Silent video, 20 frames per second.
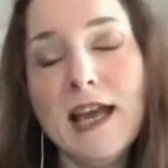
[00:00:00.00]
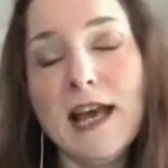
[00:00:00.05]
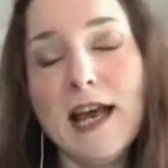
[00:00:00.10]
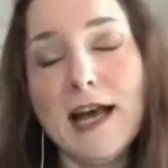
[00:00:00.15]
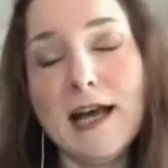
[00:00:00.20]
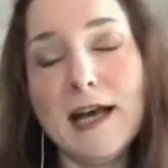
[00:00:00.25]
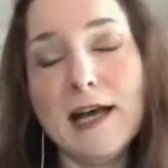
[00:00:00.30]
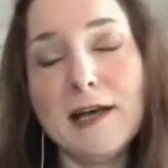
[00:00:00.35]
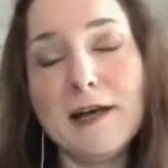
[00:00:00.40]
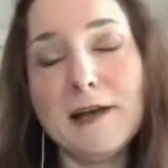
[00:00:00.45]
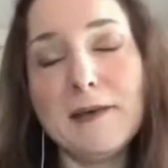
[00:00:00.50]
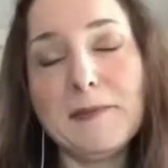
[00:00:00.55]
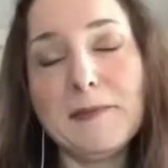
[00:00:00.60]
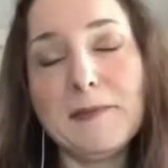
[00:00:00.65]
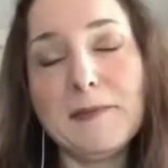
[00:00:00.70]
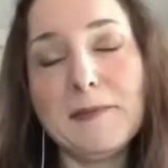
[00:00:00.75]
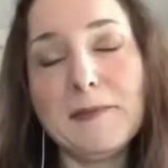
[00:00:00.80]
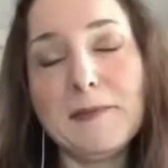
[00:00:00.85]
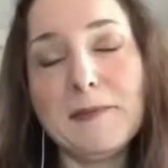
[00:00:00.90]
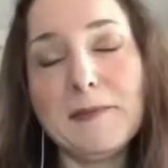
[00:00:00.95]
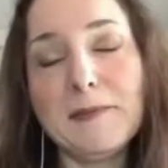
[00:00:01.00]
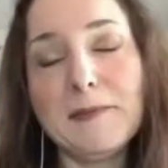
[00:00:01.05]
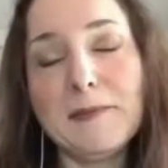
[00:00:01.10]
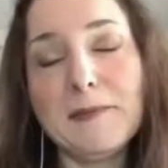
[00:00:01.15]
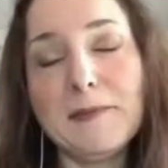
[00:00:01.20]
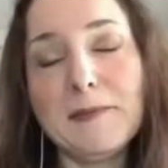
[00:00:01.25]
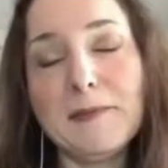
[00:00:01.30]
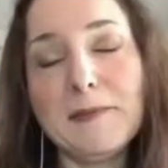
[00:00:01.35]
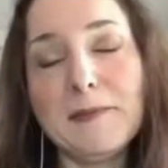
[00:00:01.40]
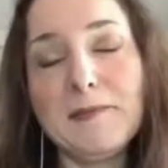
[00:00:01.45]
And
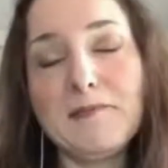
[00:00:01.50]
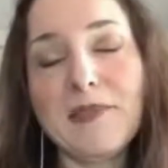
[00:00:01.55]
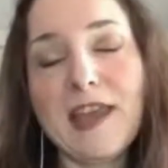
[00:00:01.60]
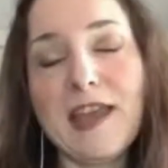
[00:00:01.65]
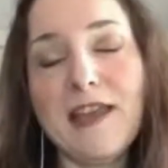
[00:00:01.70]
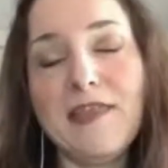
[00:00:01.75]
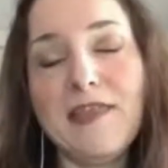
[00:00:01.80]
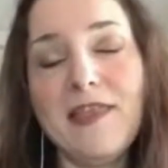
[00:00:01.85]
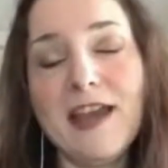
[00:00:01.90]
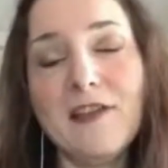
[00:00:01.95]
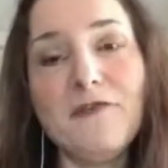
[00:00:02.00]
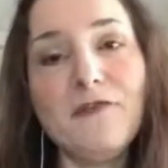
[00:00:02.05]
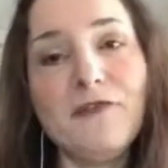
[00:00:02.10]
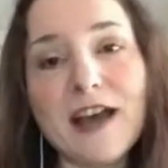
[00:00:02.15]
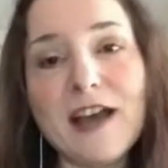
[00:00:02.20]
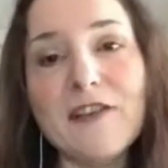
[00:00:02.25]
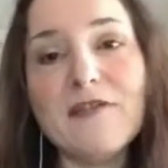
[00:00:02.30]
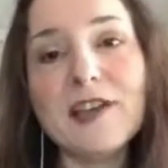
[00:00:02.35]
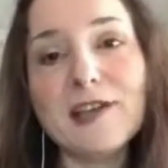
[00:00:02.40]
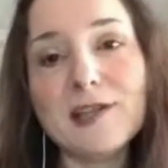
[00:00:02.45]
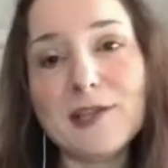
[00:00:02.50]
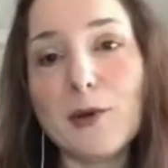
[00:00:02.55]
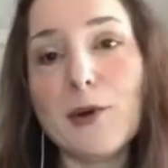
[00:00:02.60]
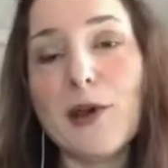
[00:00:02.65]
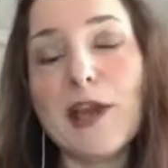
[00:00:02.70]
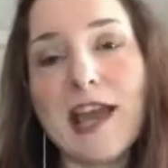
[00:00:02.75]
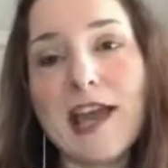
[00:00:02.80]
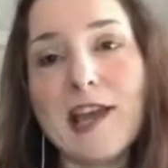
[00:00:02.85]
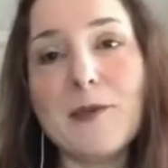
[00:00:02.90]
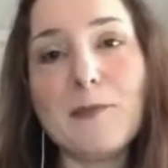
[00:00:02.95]
then 5 years ago, I
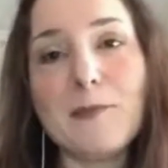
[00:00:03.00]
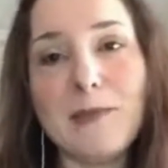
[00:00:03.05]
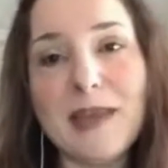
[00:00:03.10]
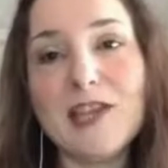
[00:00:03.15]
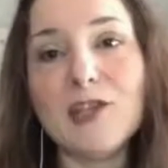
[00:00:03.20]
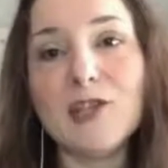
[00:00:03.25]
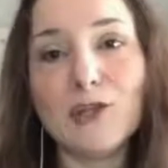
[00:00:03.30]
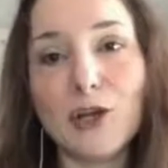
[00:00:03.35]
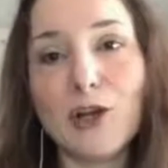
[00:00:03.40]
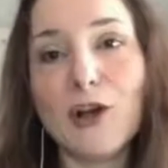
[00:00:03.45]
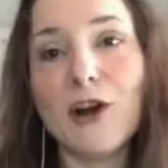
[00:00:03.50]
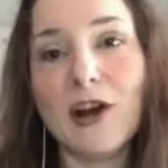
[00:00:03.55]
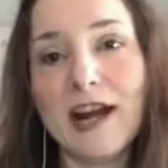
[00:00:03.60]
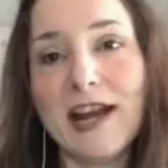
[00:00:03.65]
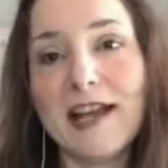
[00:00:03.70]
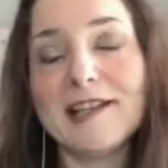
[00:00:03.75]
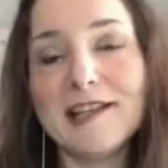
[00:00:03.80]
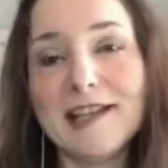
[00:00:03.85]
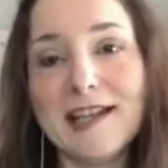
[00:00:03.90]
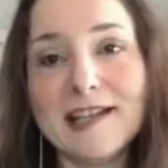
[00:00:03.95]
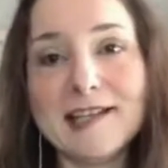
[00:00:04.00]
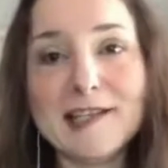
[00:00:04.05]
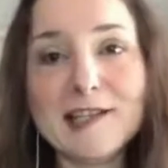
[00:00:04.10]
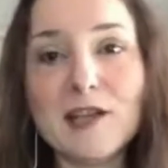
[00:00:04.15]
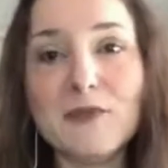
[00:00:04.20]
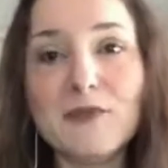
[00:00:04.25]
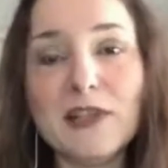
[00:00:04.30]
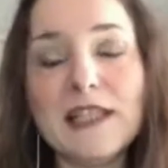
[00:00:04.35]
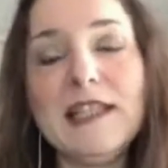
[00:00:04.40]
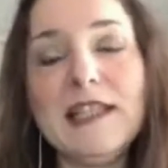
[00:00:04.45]
had a major car accident.
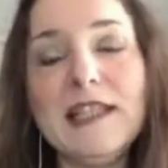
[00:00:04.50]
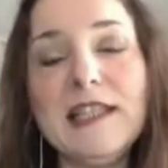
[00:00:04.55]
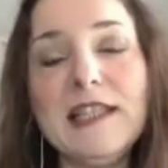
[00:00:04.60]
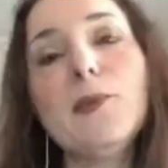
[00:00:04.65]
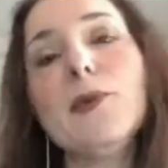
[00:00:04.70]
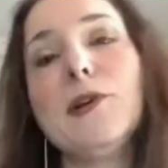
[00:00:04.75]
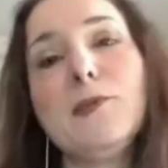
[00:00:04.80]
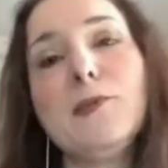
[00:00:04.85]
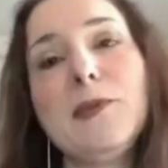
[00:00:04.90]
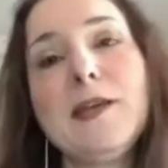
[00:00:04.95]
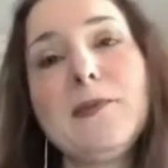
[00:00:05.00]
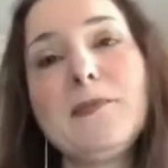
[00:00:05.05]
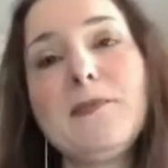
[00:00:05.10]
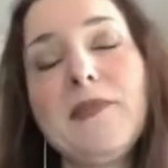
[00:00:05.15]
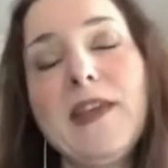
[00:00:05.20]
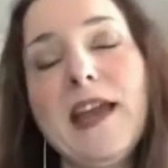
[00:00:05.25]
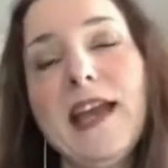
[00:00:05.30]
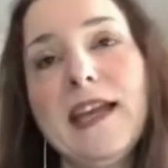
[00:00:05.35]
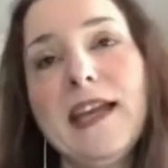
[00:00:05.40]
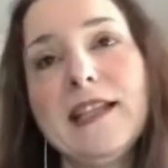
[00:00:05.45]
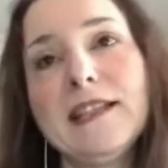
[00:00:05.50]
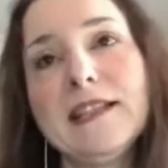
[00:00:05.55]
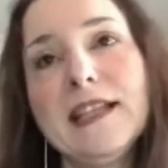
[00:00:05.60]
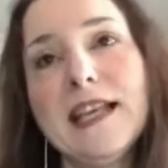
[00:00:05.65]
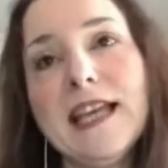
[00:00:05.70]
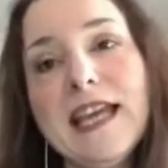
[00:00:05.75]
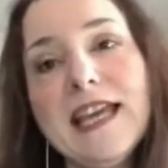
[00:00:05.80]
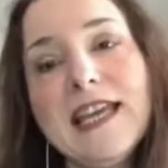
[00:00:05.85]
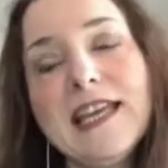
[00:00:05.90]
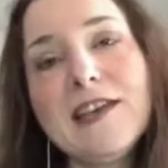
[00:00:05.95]
Someone T-boned me. And
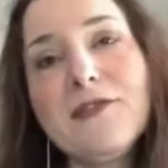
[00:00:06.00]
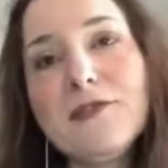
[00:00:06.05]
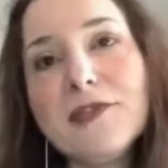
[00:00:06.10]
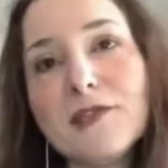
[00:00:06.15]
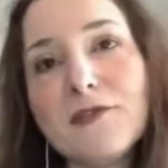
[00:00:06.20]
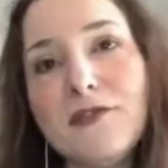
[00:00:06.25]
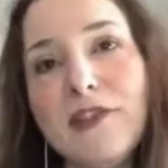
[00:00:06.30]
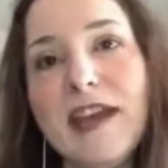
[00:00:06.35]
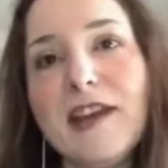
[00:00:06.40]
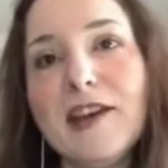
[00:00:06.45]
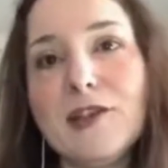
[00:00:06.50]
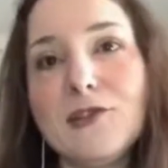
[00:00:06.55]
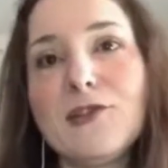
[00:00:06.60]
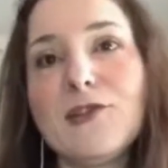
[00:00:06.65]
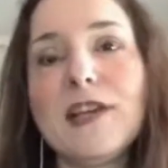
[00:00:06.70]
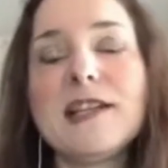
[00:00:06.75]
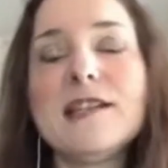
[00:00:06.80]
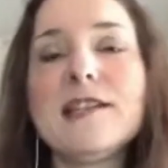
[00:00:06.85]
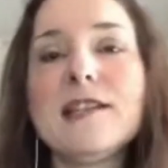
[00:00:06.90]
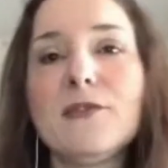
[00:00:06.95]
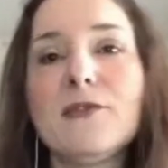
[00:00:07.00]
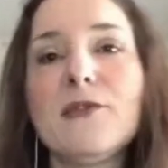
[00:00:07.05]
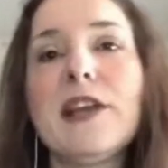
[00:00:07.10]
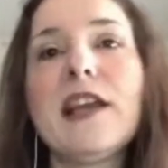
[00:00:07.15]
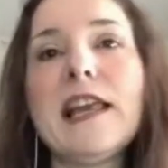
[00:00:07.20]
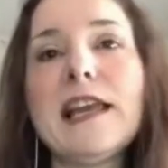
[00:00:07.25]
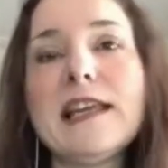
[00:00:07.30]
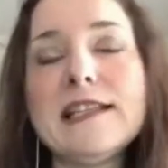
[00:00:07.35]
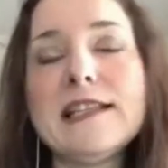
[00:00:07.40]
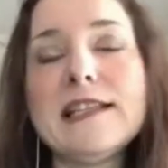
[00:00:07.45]
that was a very interesting
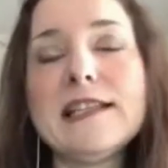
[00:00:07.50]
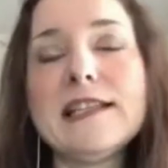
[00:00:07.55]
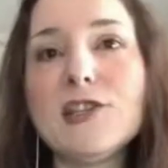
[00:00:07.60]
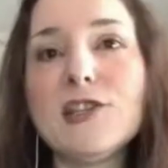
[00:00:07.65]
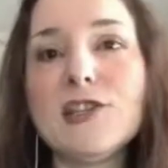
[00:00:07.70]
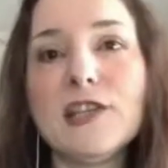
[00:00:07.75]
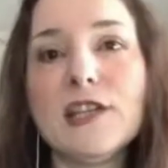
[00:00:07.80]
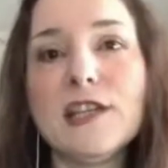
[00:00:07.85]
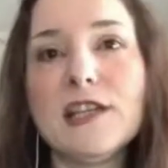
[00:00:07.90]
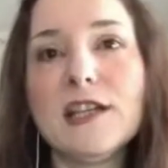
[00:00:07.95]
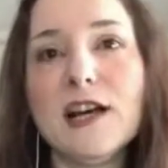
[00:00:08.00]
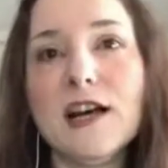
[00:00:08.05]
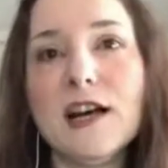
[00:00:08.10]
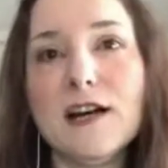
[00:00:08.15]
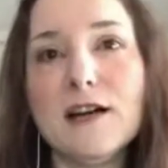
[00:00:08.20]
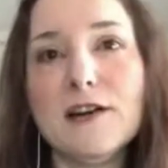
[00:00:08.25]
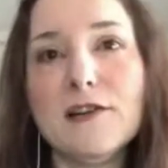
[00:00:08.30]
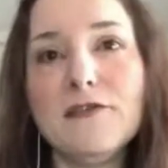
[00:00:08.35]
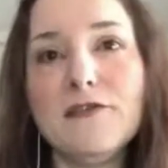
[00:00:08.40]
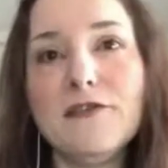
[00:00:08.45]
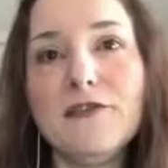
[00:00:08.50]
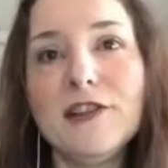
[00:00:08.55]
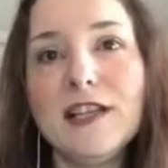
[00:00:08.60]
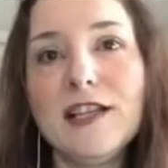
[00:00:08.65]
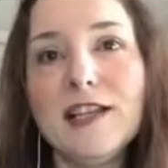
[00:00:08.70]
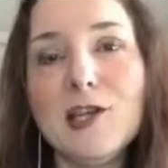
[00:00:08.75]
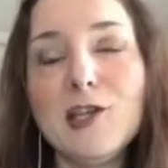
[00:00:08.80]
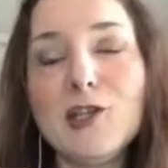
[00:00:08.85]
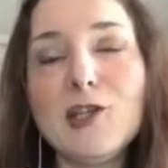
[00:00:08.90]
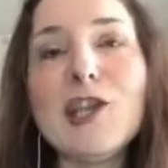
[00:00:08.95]
realization of
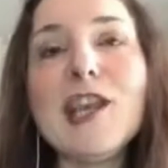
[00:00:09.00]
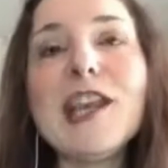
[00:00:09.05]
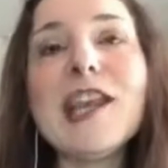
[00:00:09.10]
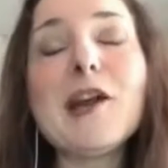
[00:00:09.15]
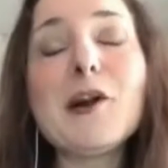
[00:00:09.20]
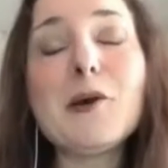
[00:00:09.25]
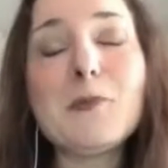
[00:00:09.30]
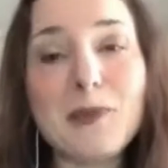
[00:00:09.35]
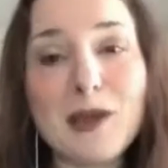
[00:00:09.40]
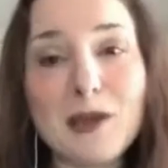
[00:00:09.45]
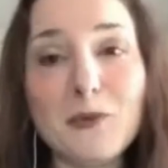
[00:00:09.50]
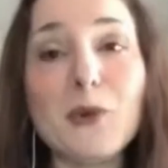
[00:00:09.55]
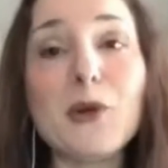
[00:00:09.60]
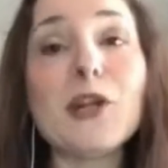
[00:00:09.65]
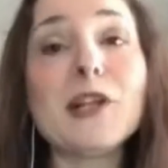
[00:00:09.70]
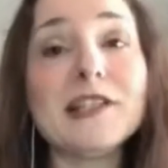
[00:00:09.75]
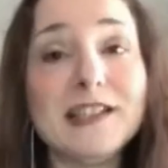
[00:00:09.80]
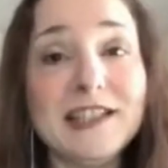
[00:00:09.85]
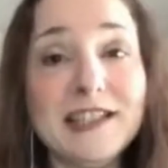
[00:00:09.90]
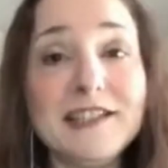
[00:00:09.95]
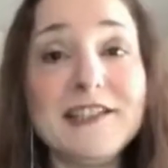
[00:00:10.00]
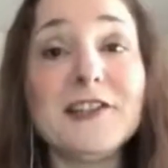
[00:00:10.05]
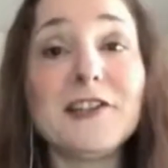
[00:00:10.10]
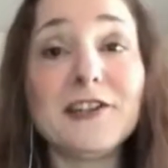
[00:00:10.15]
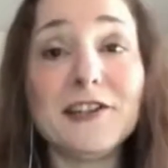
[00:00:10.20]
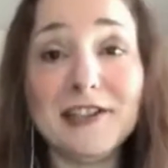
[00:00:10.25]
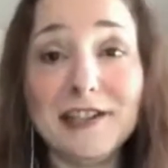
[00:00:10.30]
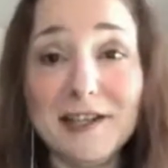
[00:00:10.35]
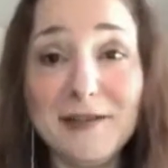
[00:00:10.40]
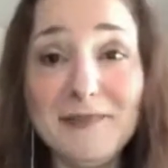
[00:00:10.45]
shaking up my world,
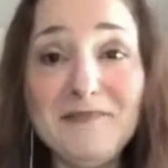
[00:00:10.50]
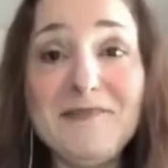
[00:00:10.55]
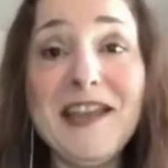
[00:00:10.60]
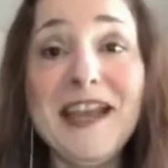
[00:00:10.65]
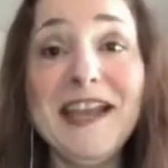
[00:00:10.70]
literally.